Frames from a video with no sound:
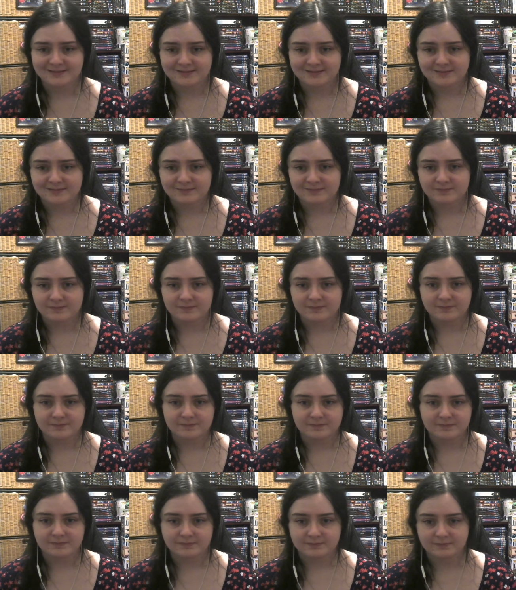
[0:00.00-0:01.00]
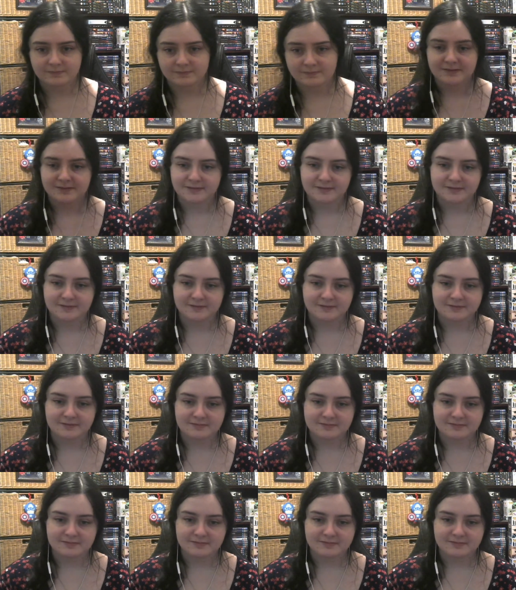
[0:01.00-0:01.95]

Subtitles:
No one is speaking in this clip.